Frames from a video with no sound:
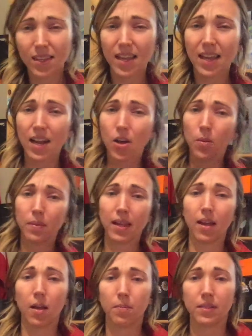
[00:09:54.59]
And I hope they
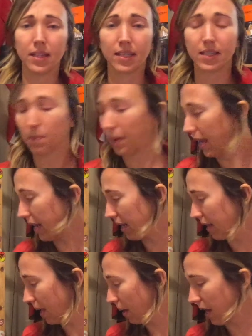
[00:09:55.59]
helped explain and
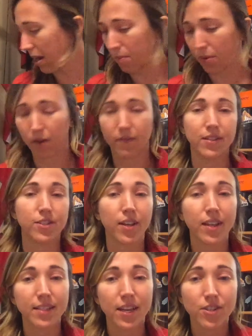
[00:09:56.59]
like kind of put a
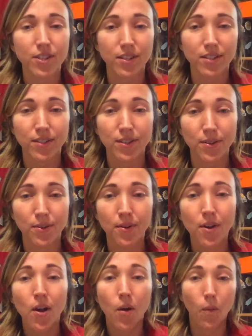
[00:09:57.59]
visualization to
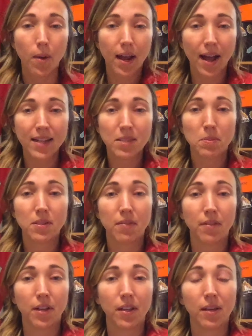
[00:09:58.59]
what I
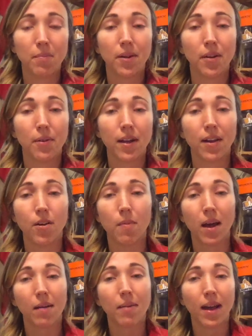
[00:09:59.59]
specifically bring when I go
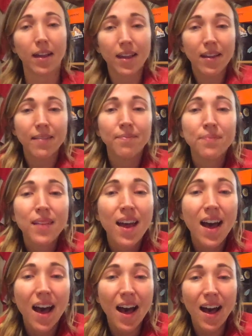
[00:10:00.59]
backpacking.
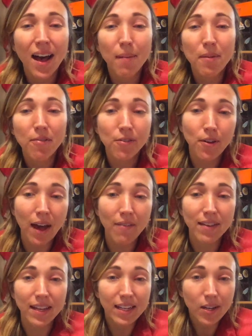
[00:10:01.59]
If you have any